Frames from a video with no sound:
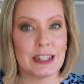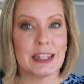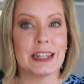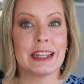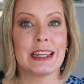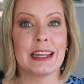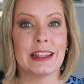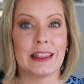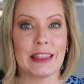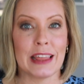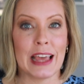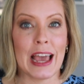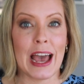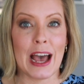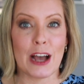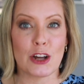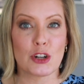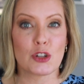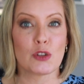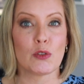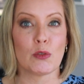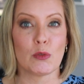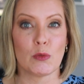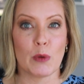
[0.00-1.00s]
to get the
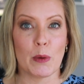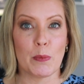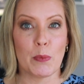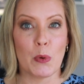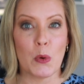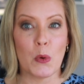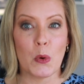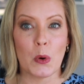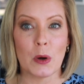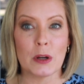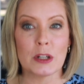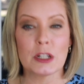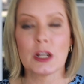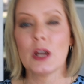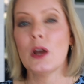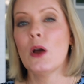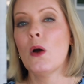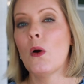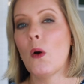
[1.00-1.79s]
actual report,